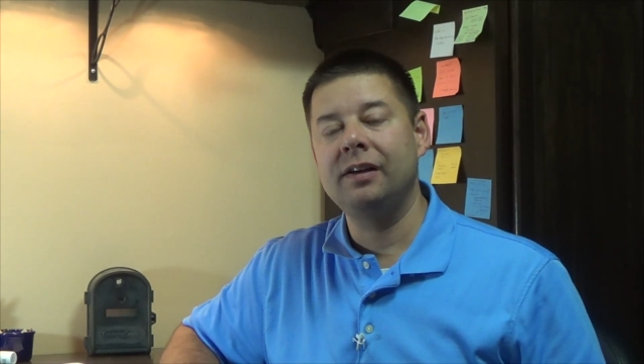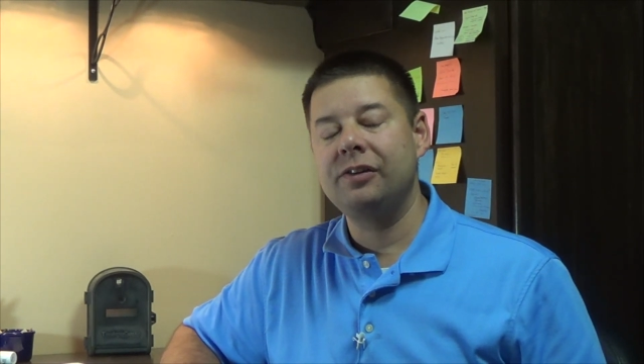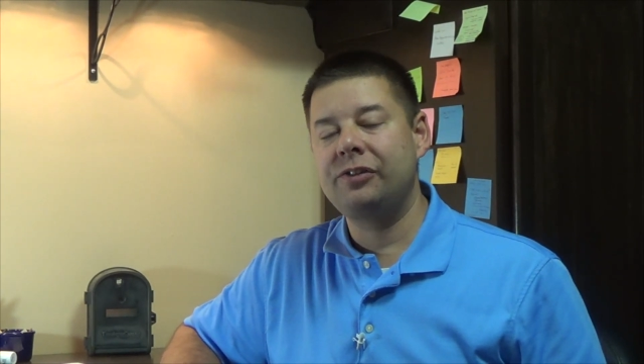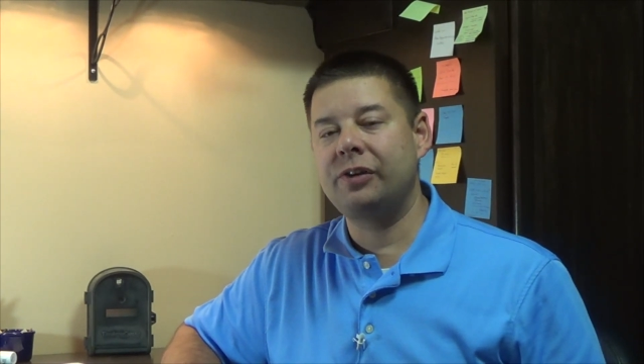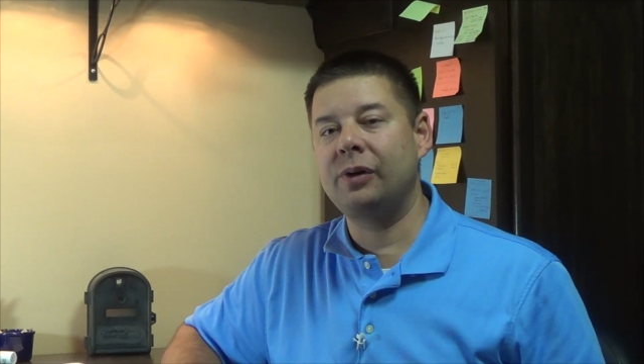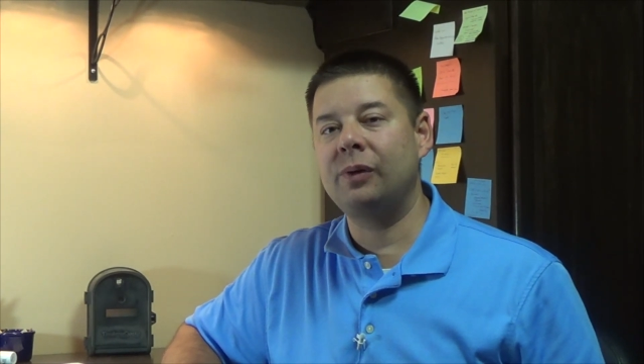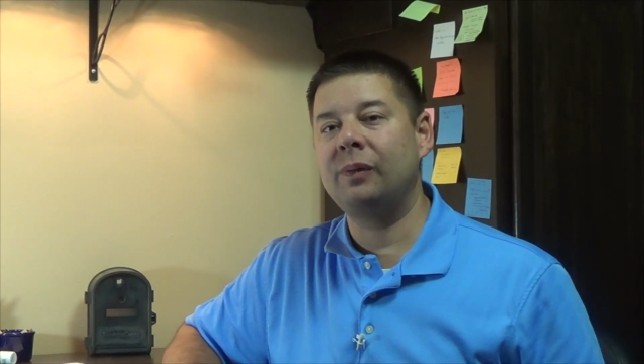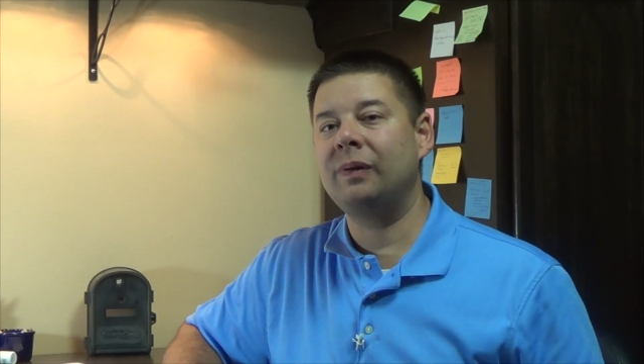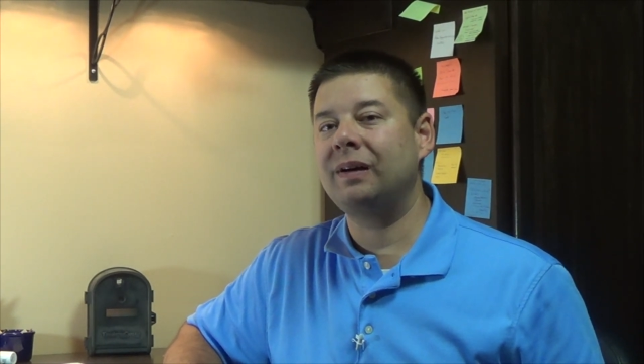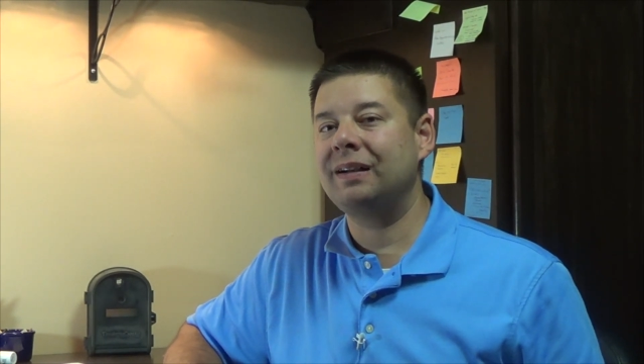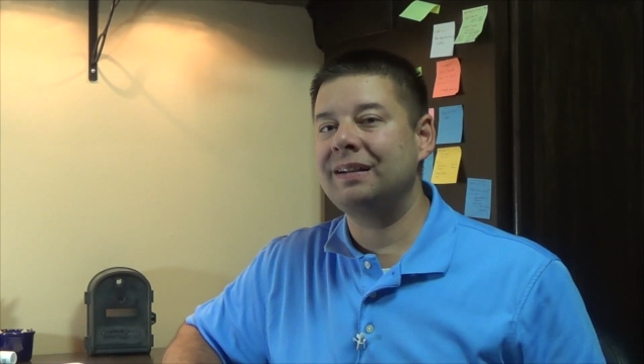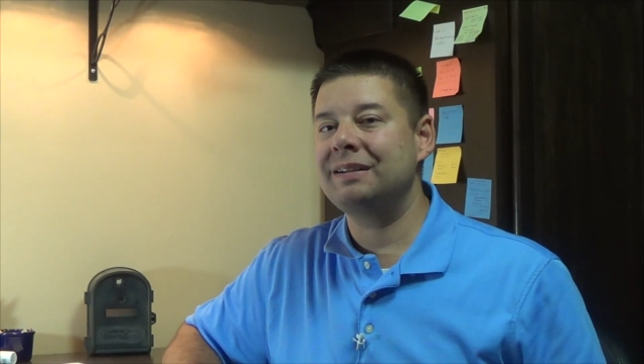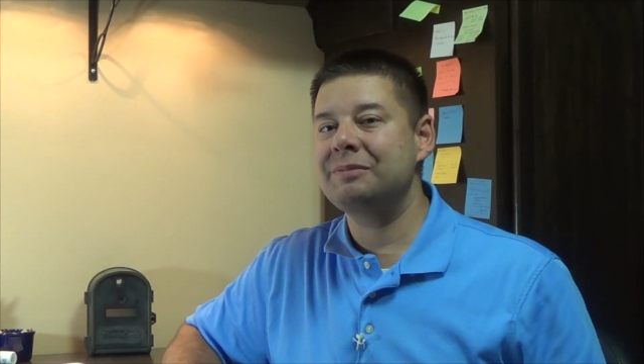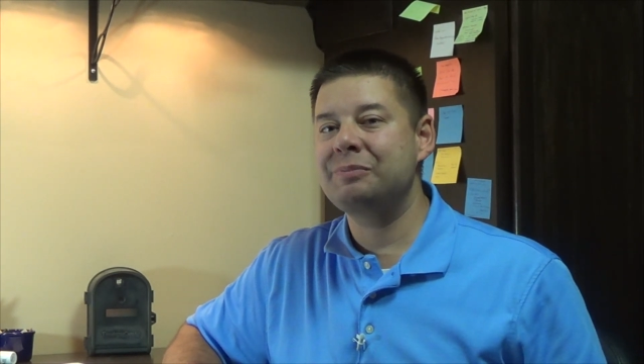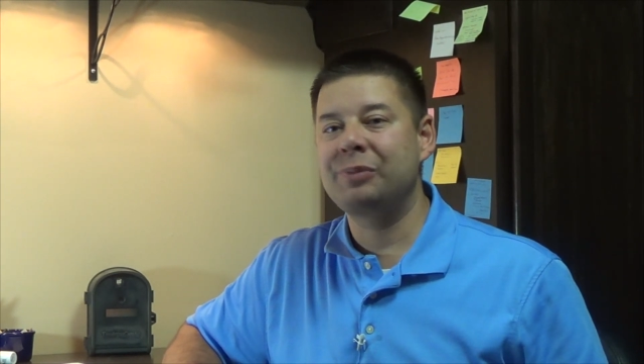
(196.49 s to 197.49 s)
So
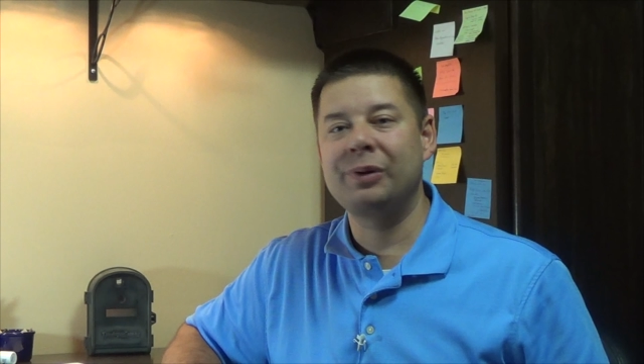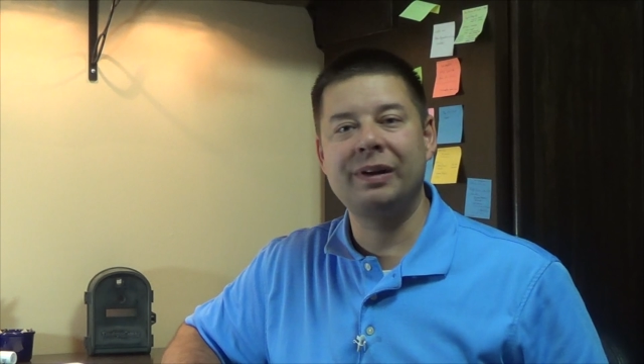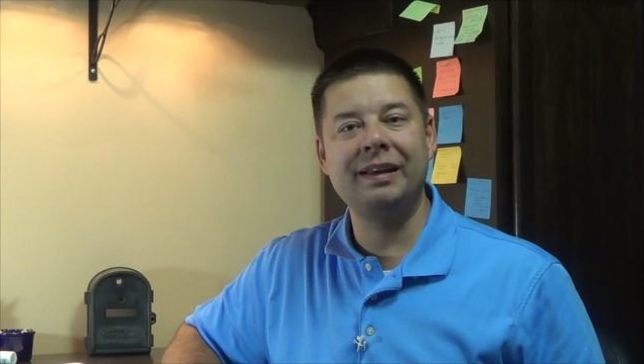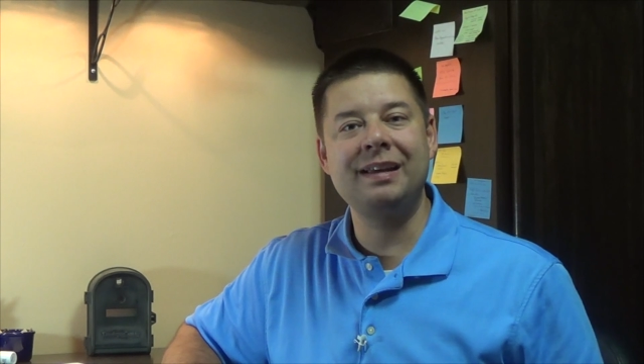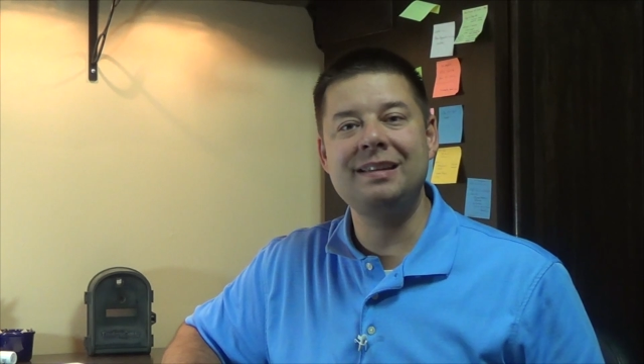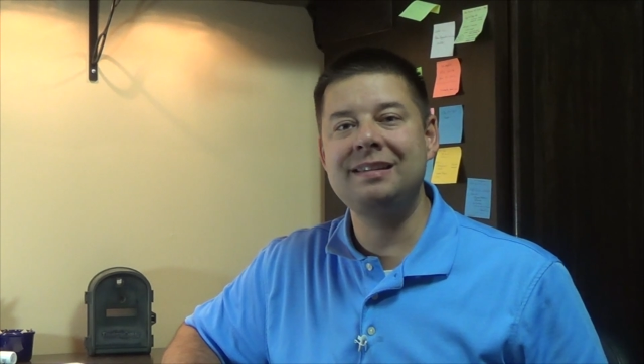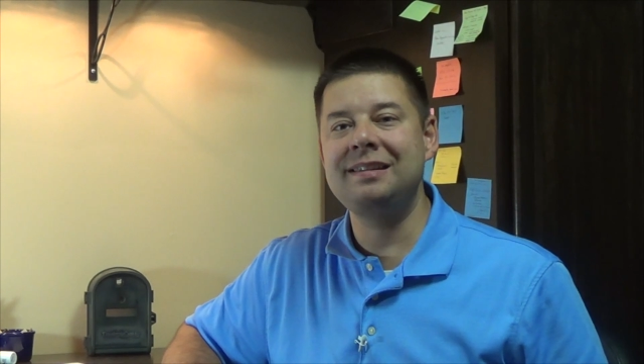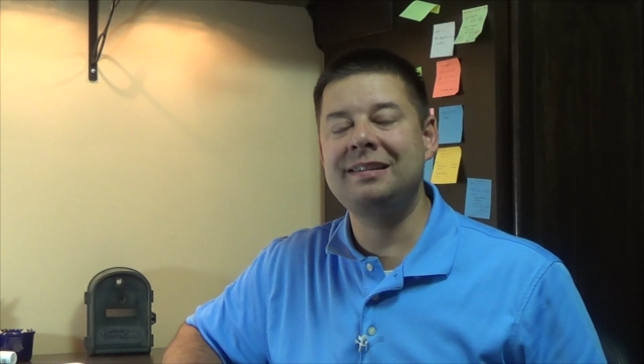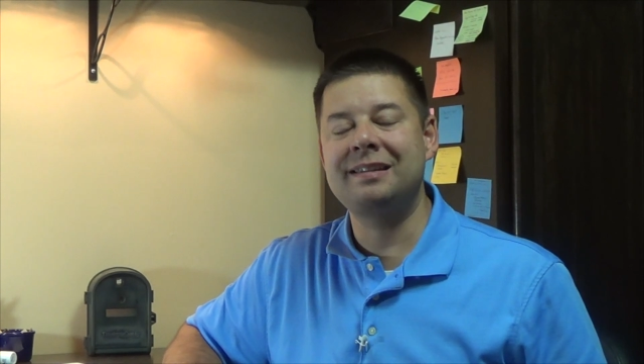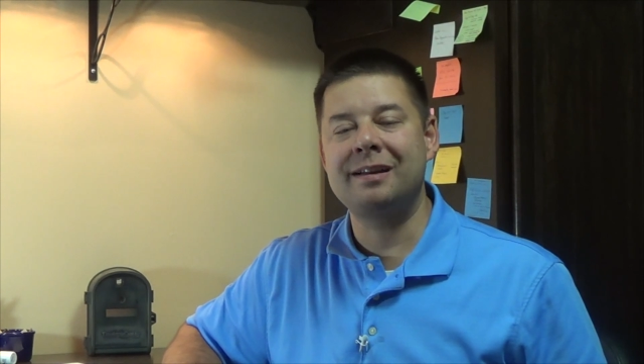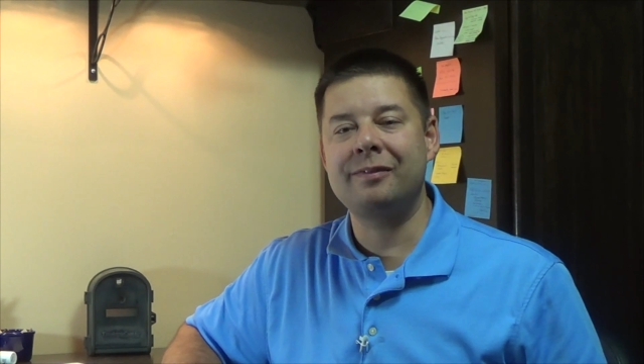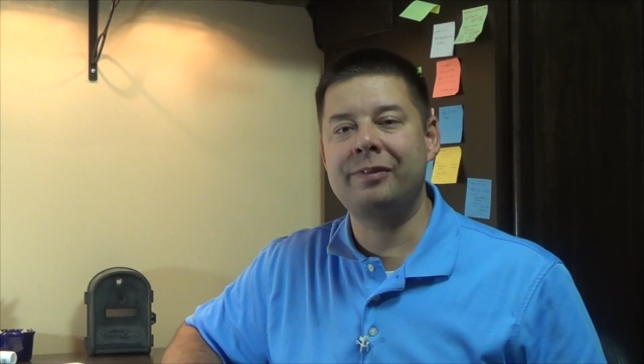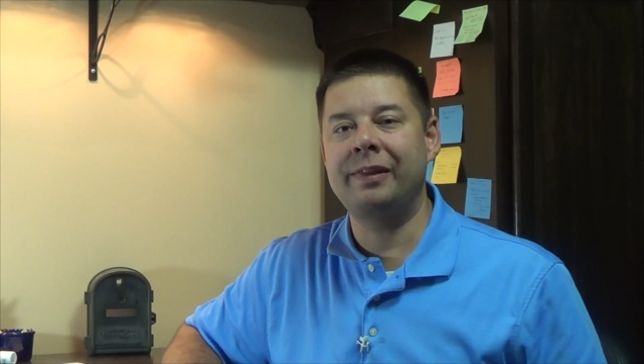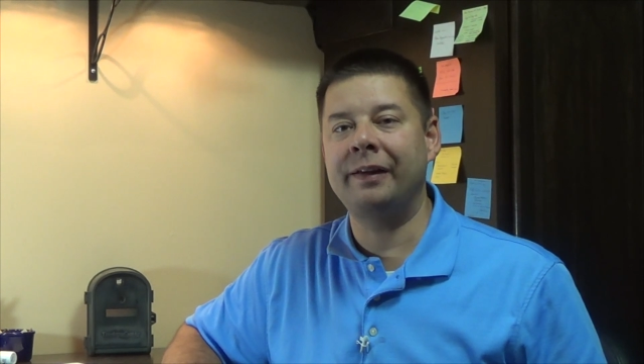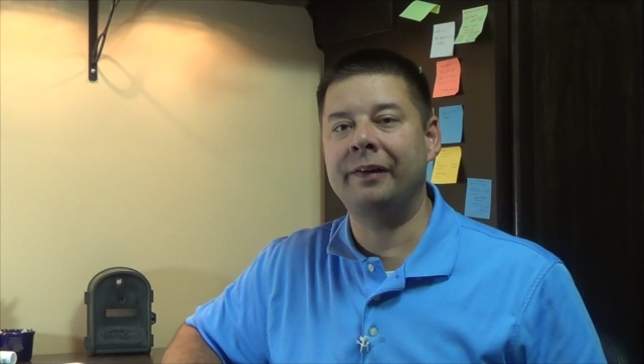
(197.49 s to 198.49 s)
pretty easy
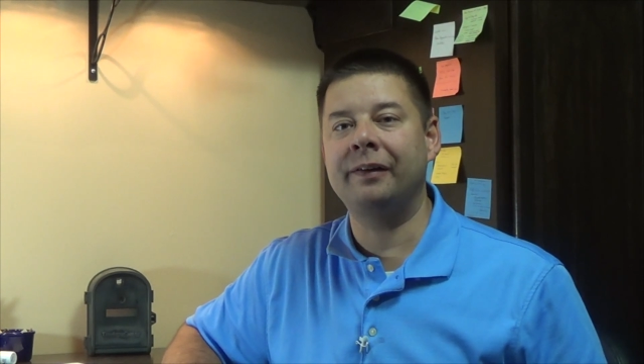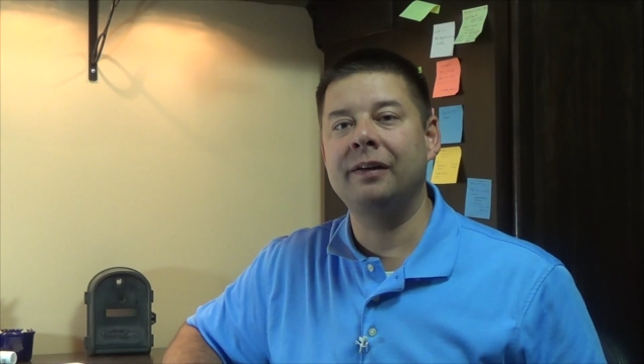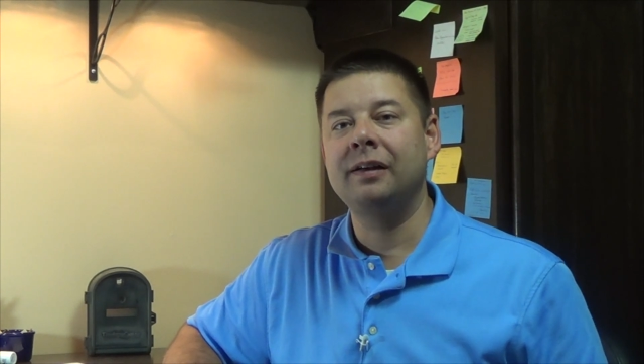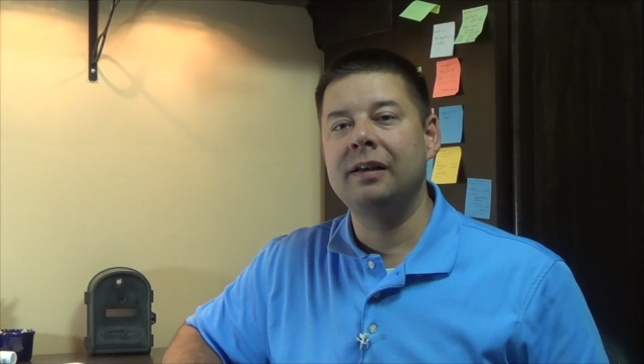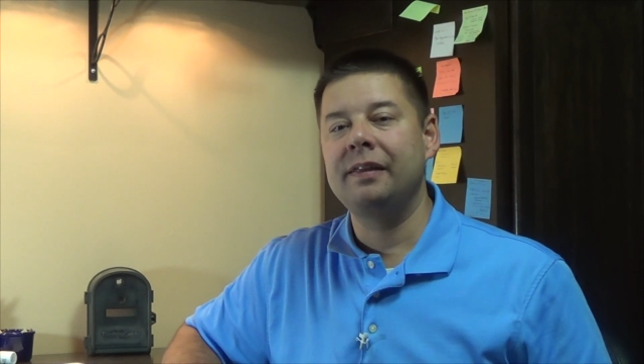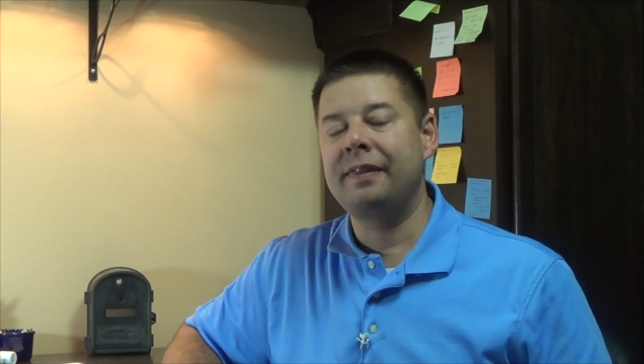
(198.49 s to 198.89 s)
stuff there.